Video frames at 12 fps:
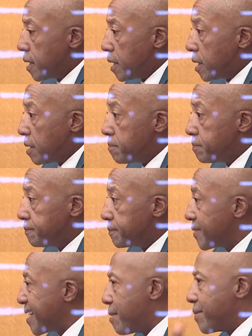Um,
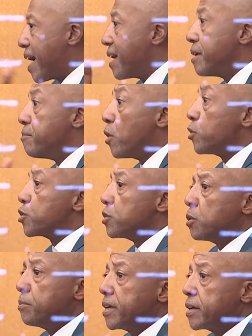I'm kind of
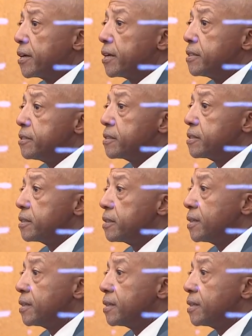emotional because